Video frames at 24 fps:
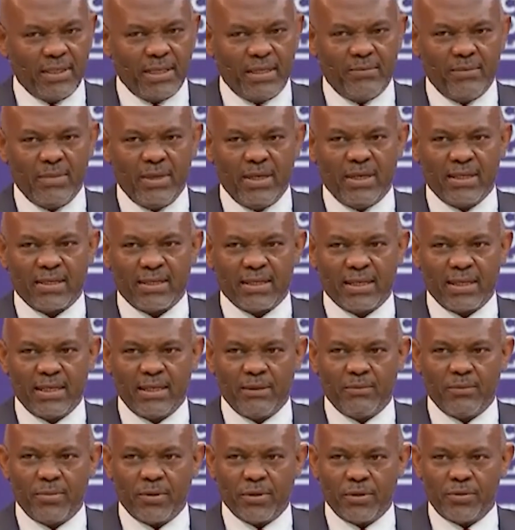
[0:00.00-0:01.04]
Let me enter the
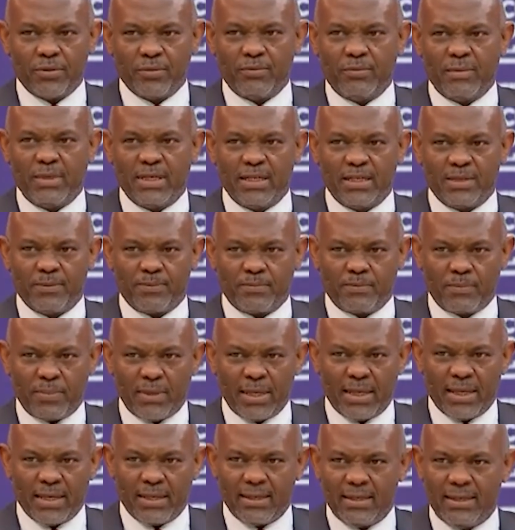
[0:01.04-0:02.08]
boardroom. Let's
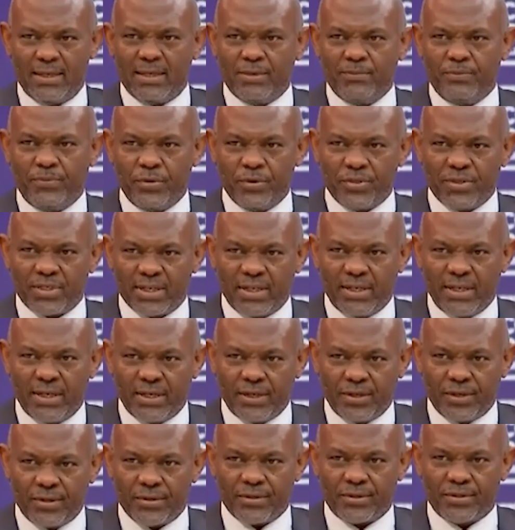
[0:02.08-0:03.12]
plan. Let's build
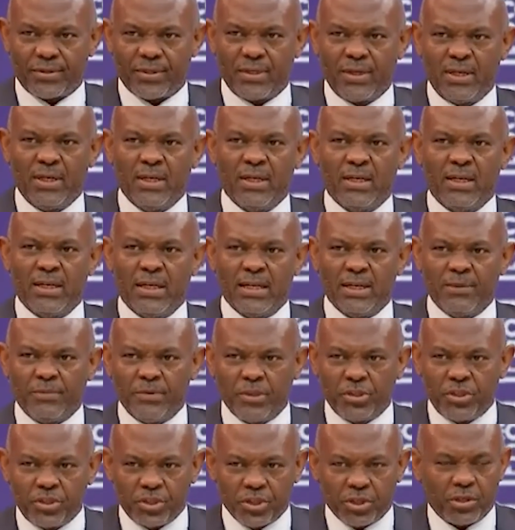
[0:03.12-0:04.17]
scenarios. Let's be
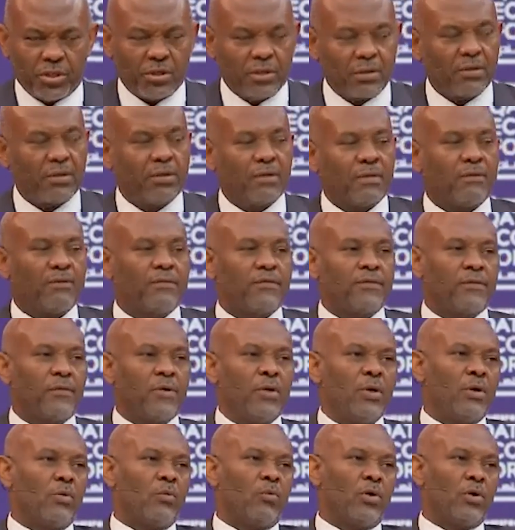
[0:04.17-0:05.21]
sure of
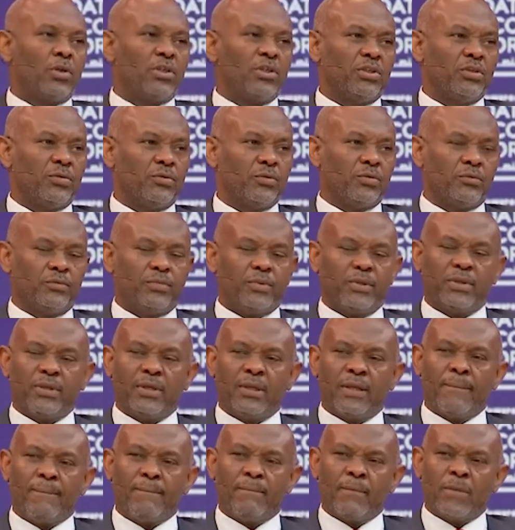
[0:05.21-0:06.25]
what it will be.
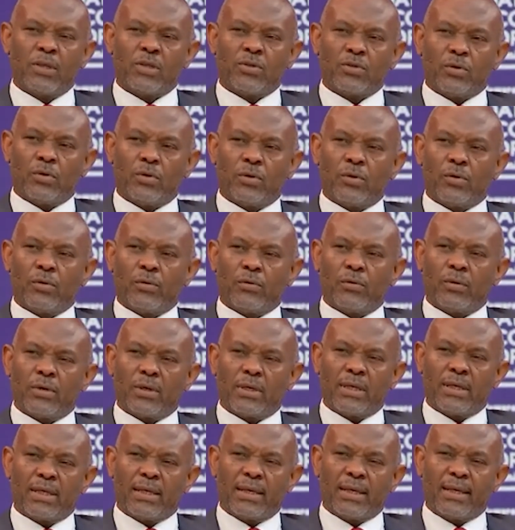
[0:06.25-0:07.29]
So
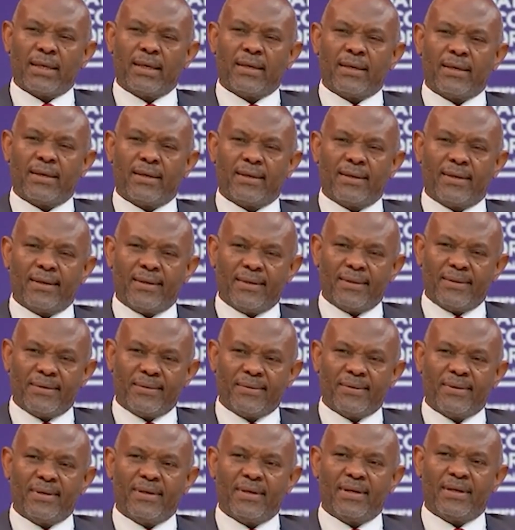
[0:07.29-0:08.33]

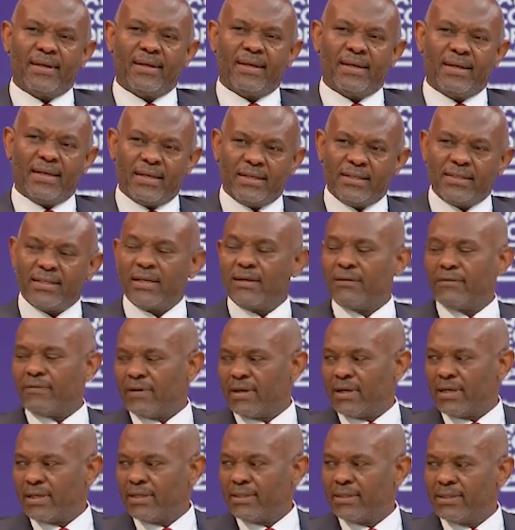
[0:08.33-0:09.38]
in Nigeria, we've
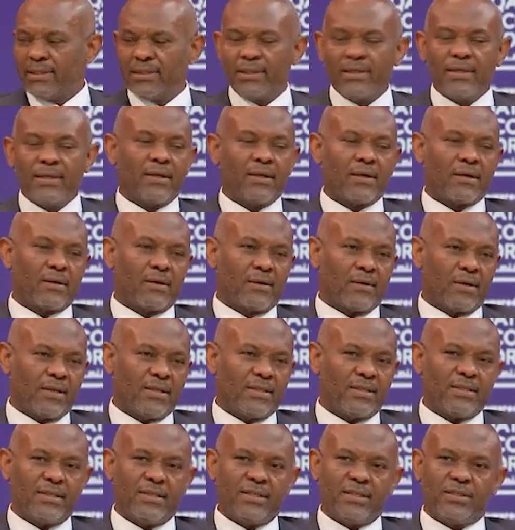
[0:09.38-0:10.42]
had
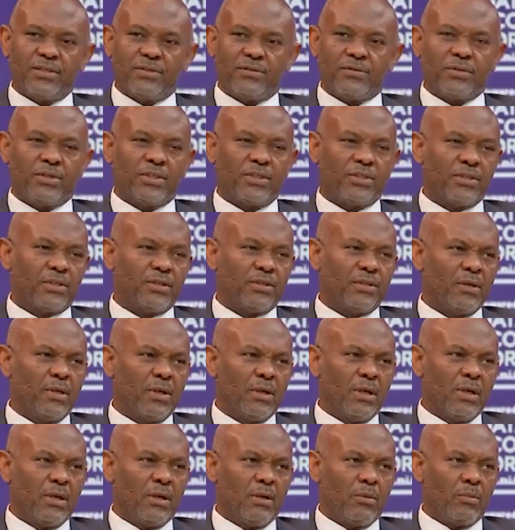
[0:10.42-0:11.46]
currency situation,
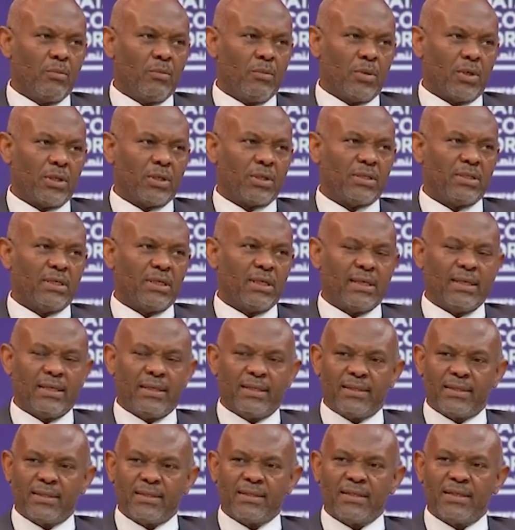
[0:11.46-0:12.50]
but
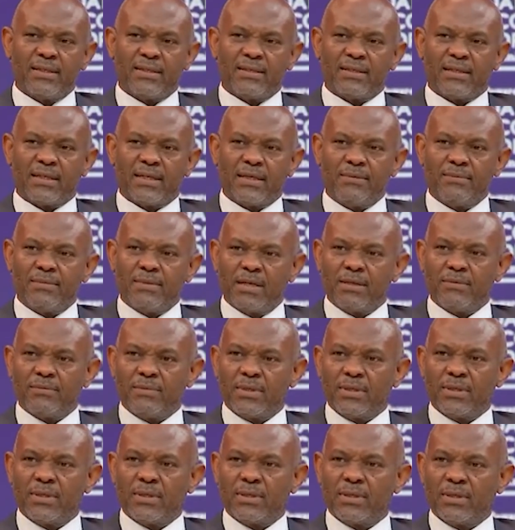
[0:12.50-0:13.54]
in recent times, there's
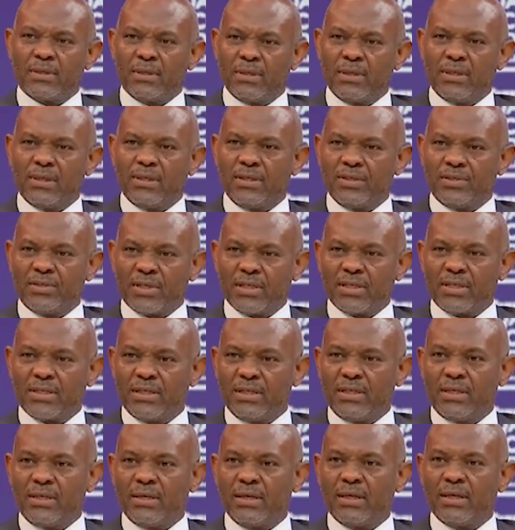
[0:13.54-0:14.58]
been
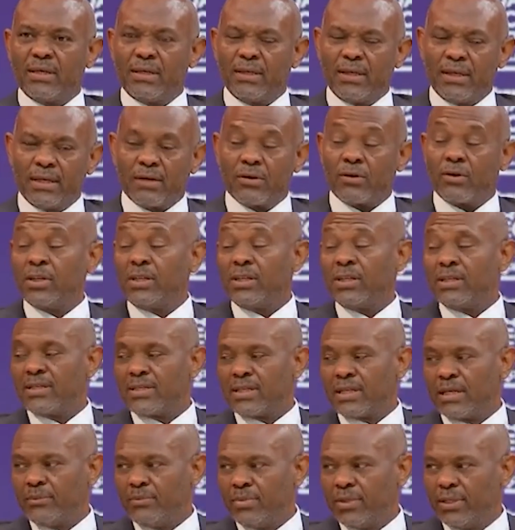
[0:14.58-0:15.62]
interesting, encouraging
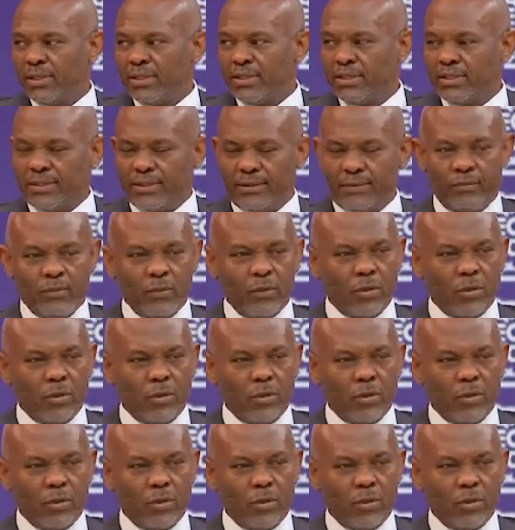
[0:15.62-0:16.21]
stability.